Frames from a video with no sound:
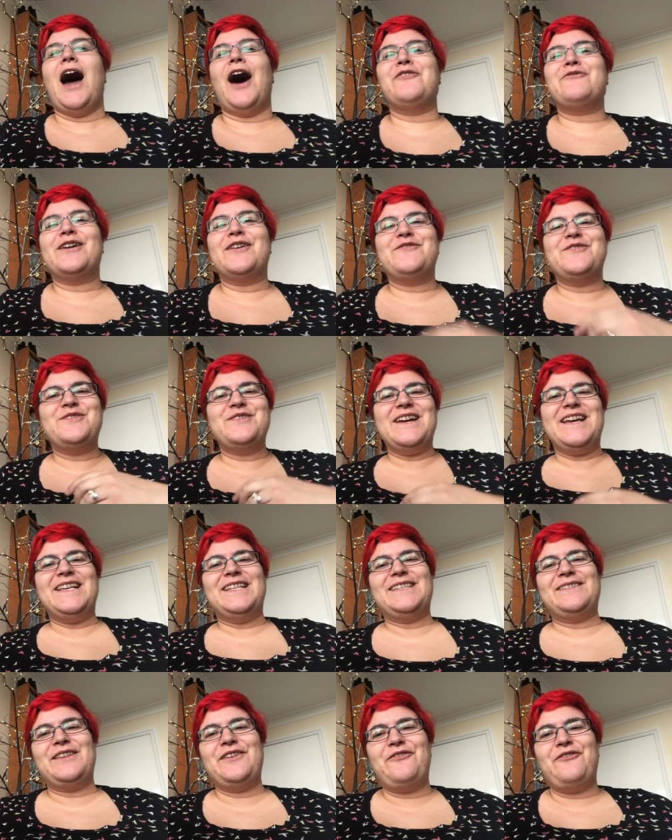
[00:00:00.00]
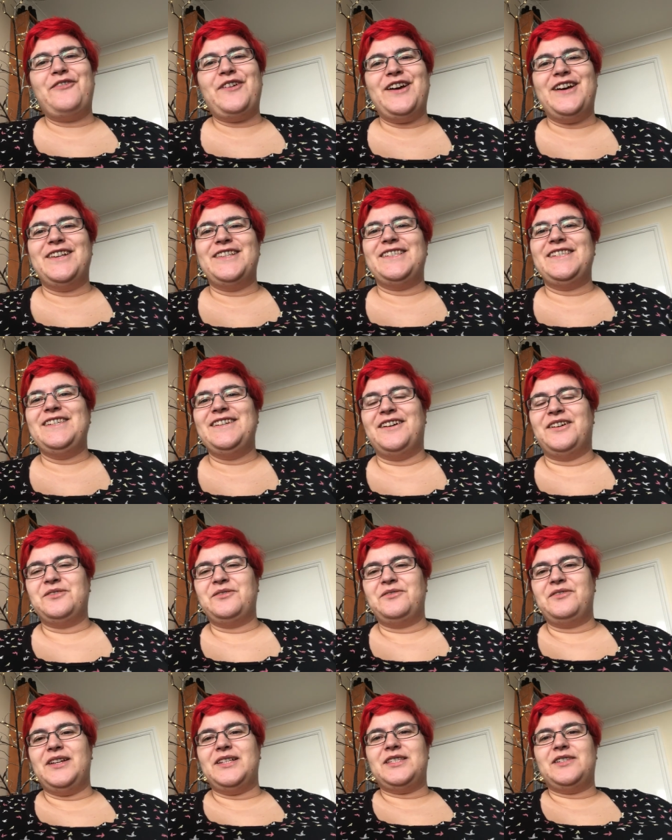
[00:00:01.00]
Unravel is the first
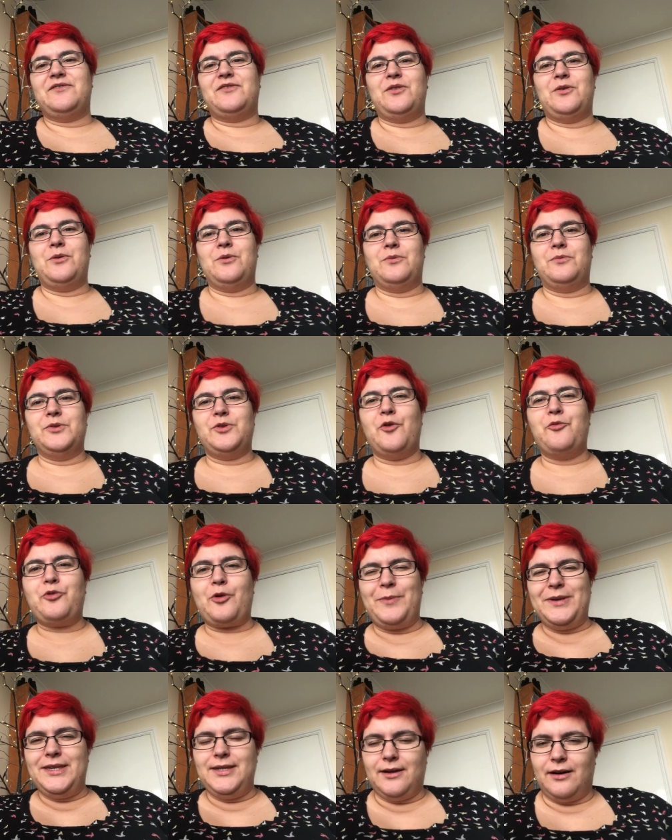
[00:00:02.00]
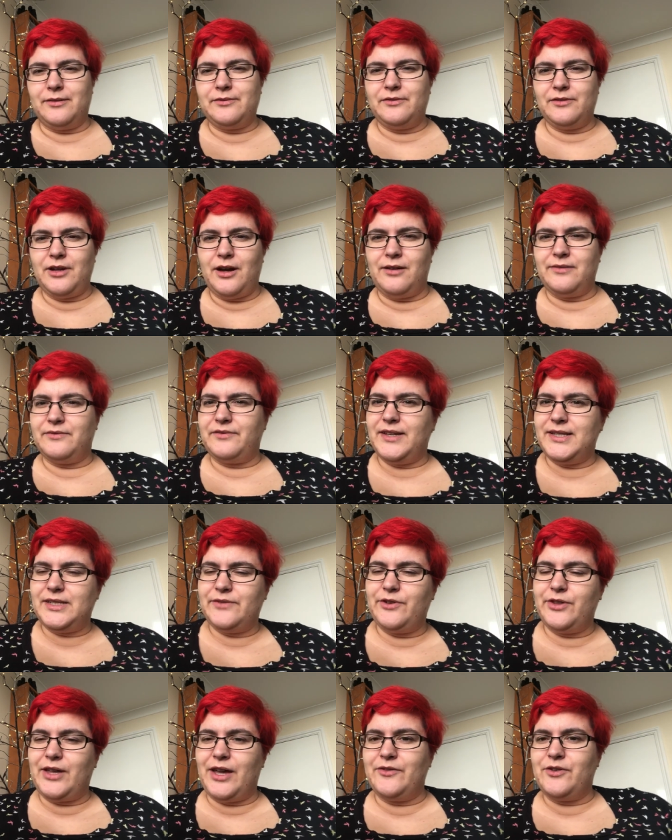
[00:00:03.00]
yarn festival, sort of proper yarn yarn
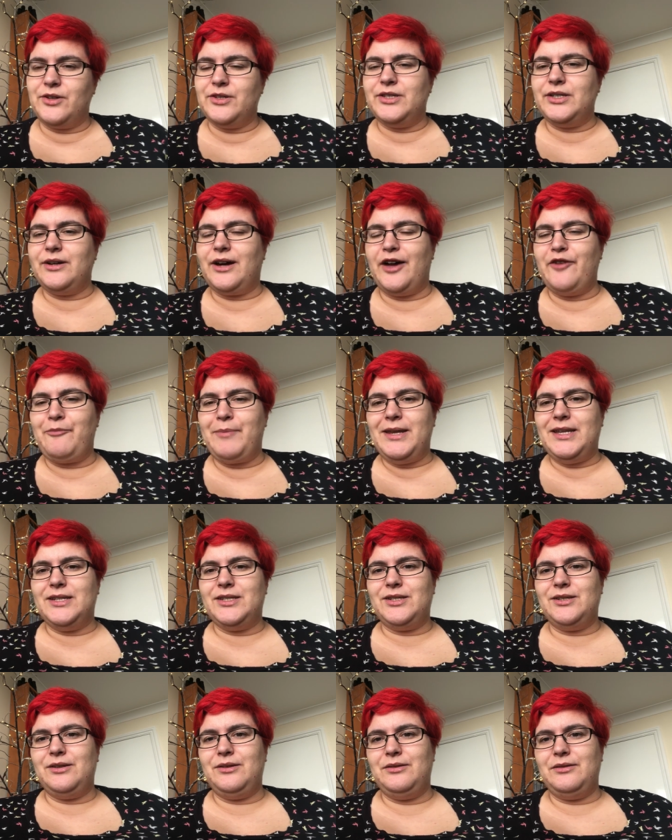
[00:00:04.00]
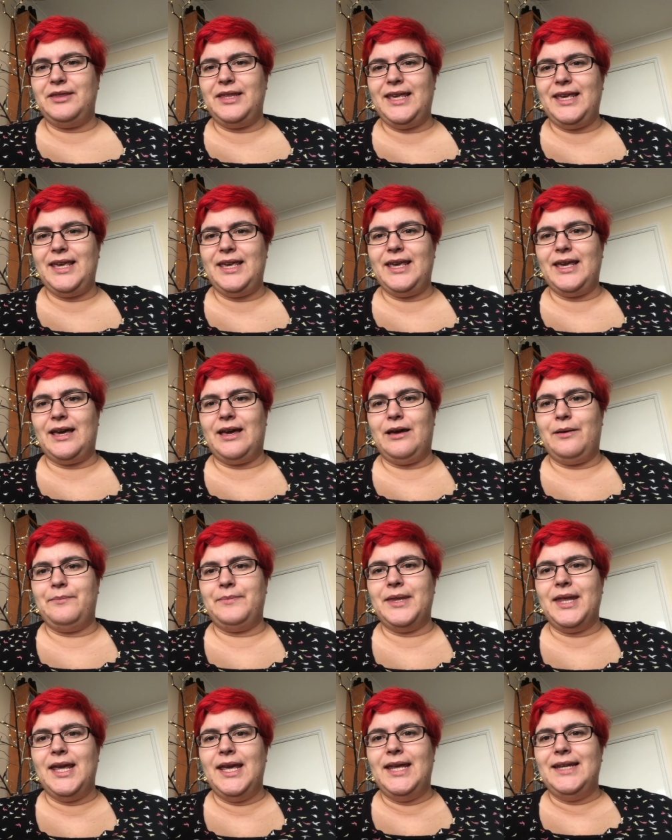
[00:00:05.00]
festival that I've gone to. I've been to the
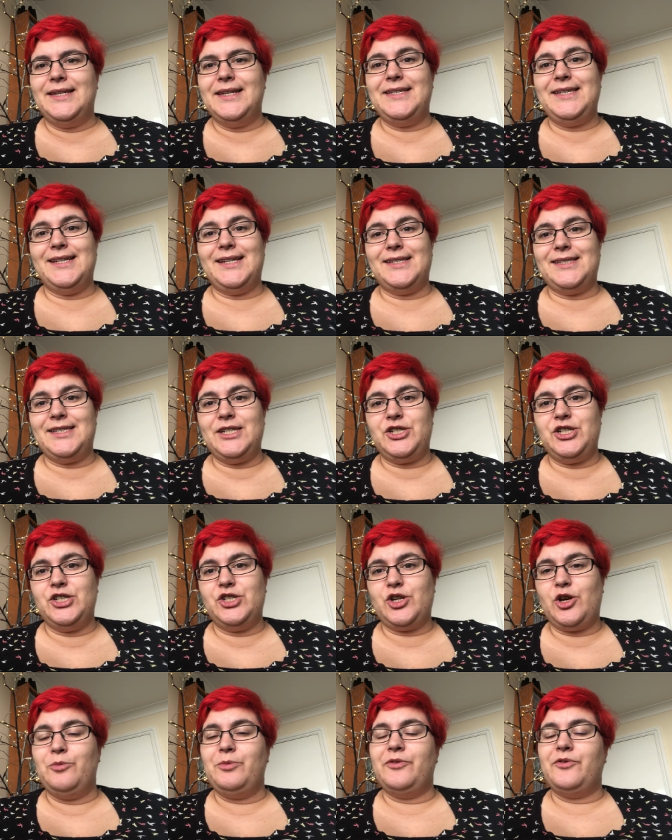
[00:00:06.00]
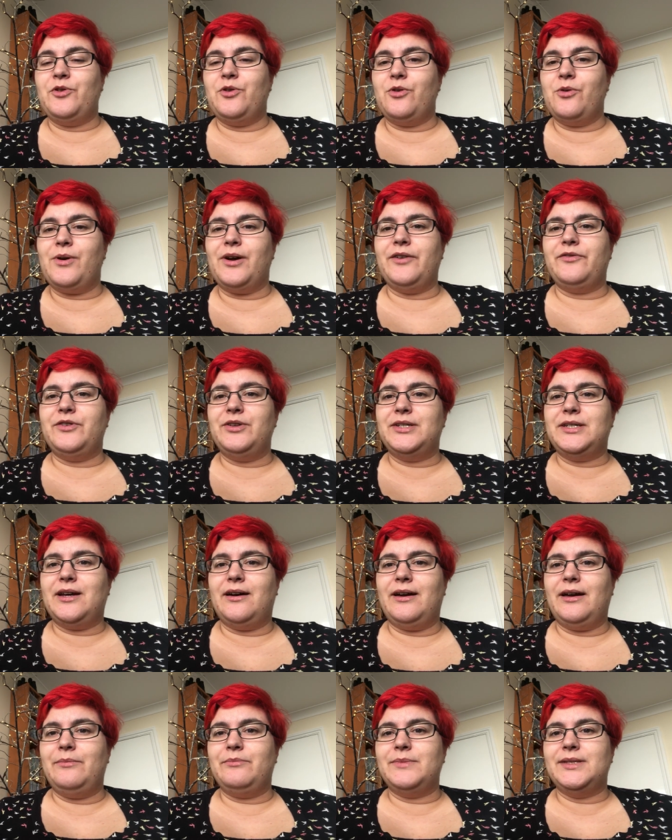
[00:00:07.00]
um, knitting and stitching show before quite a few
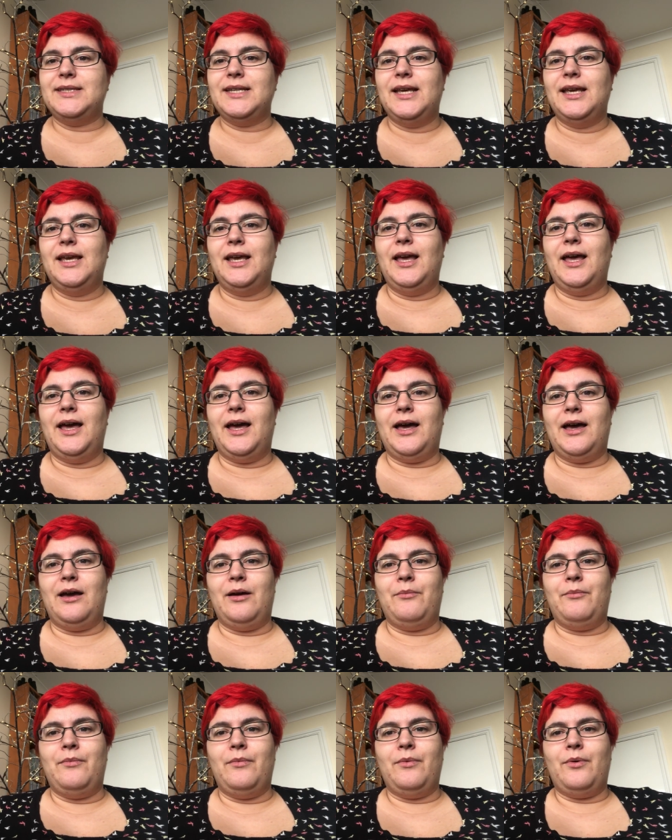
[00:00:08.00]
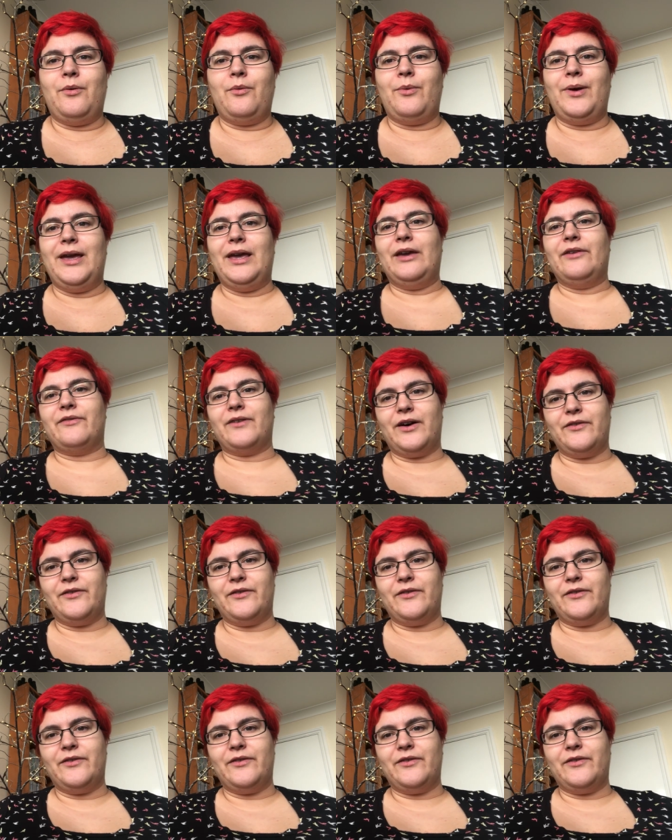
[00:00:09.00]
times um, with